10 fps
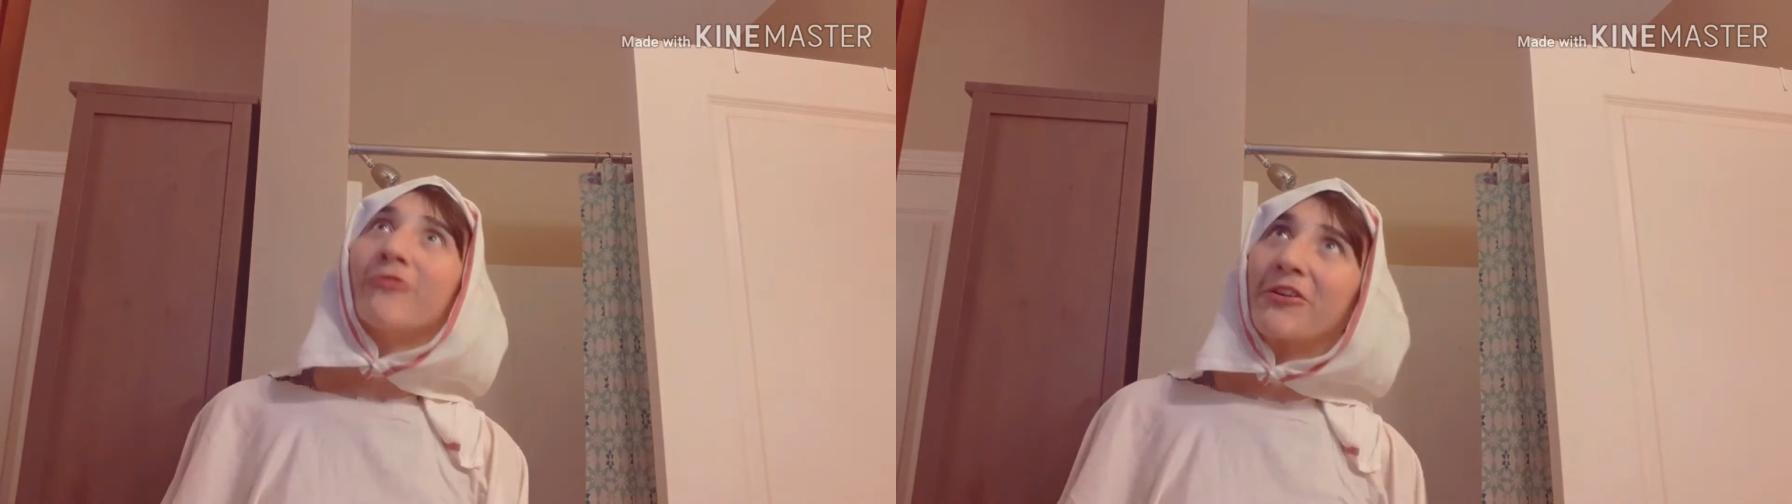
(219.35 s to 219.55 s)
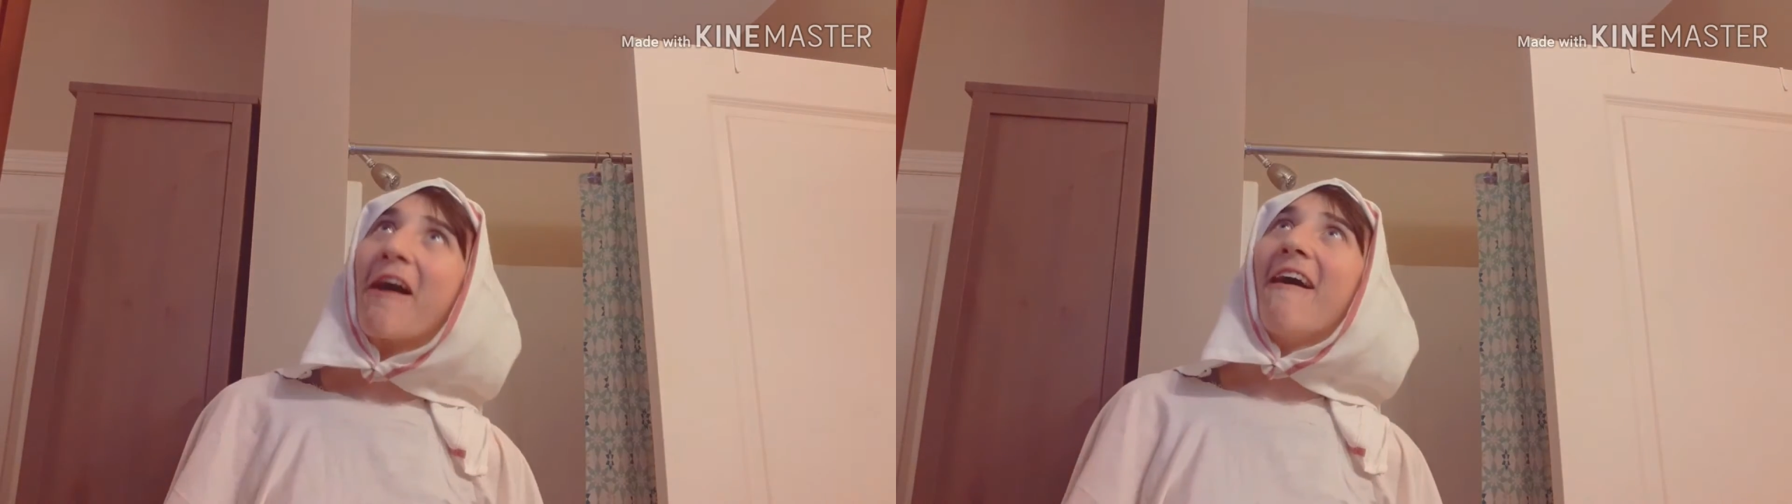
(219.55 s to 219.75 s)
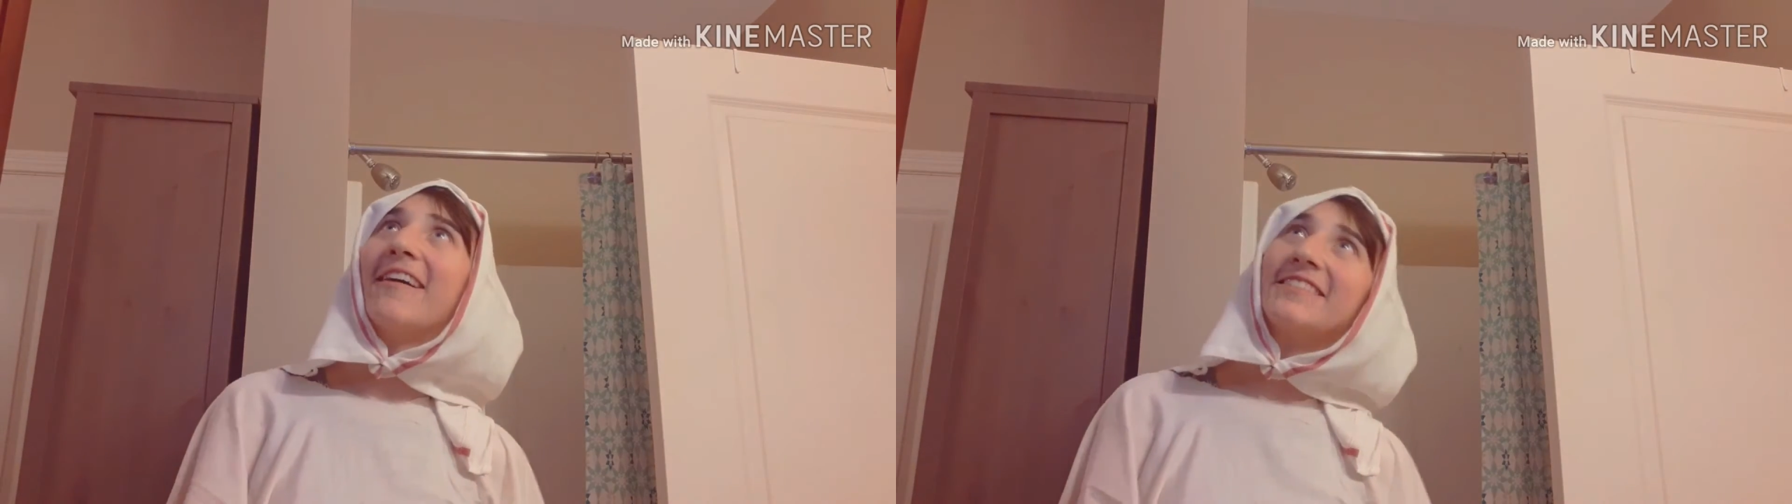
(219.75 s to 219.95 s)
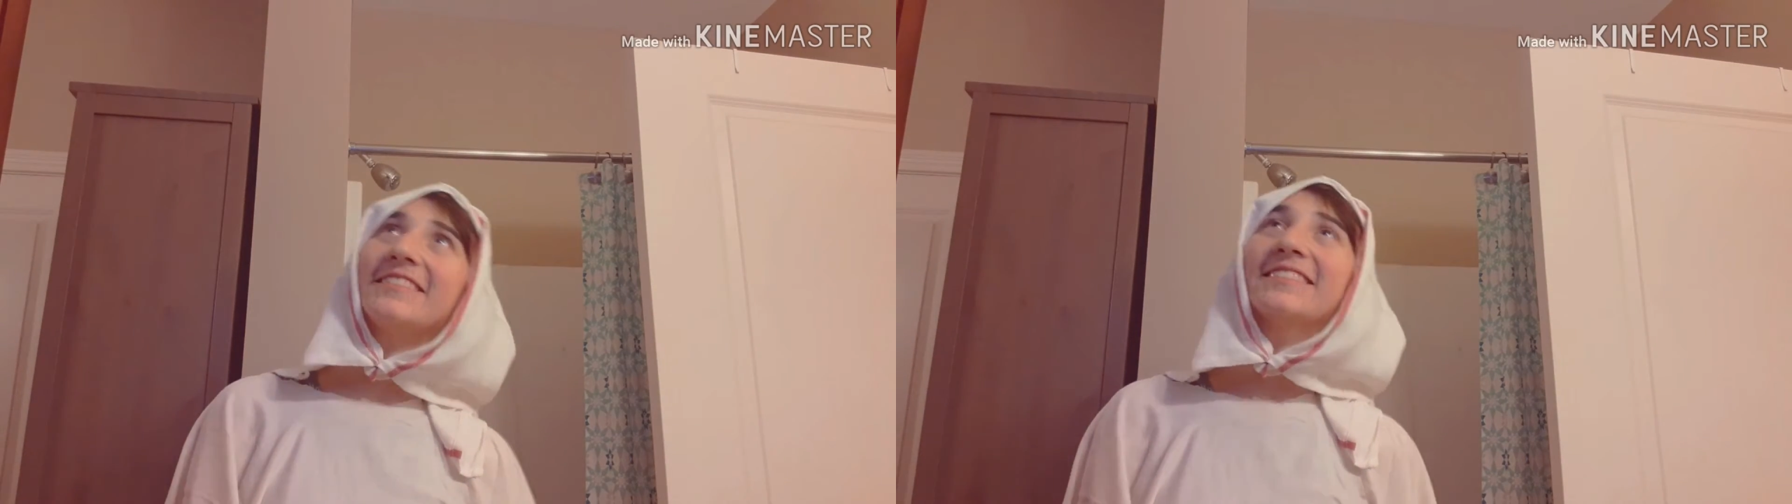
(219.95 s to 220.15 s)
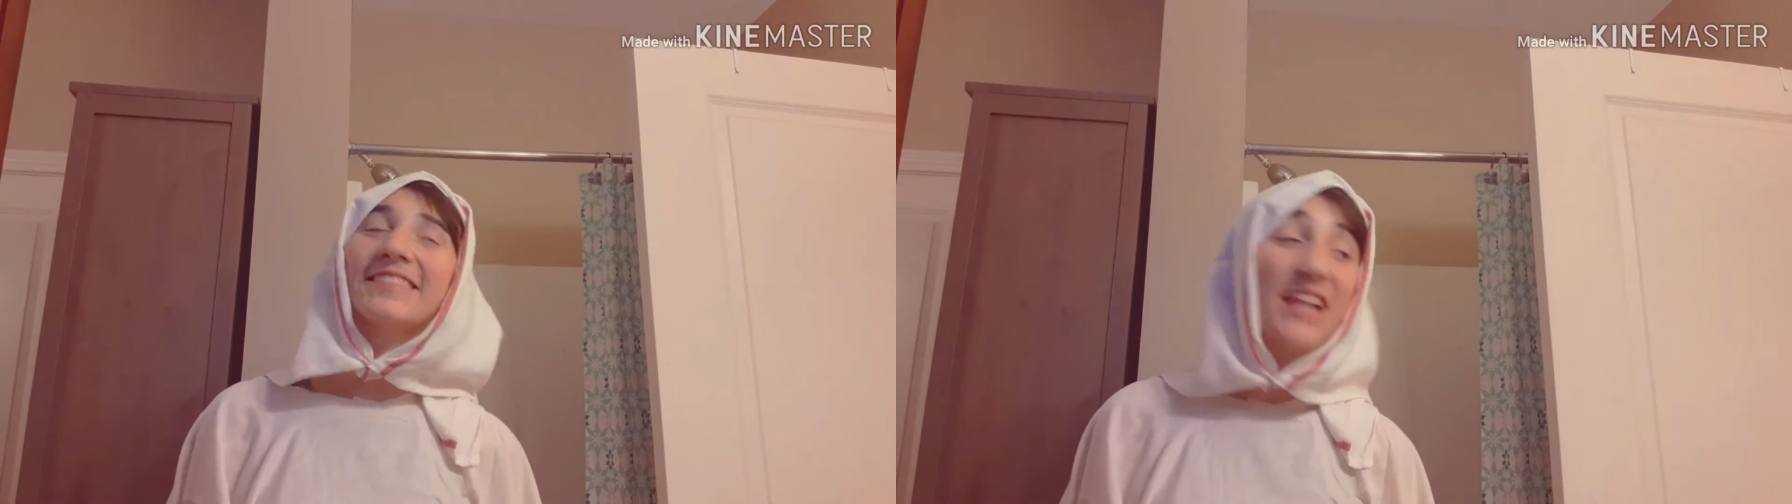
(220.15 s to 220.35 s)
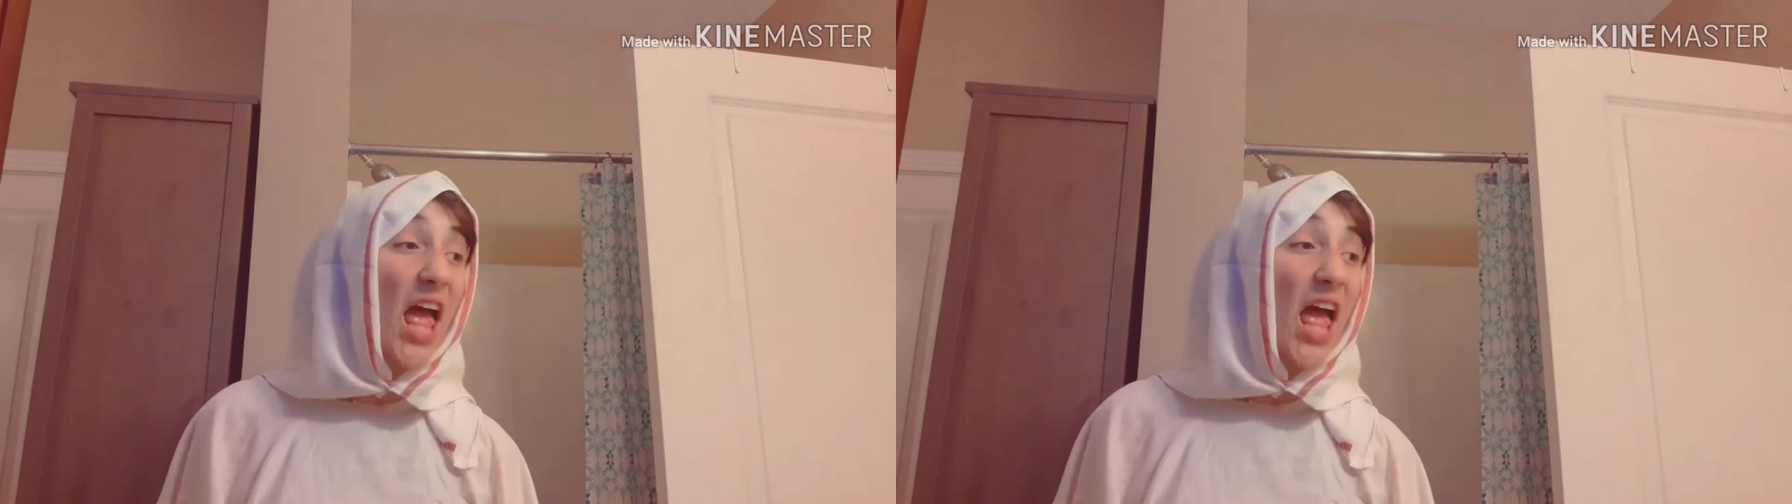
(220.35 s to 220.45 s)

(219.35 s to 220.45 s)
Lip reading: home for God,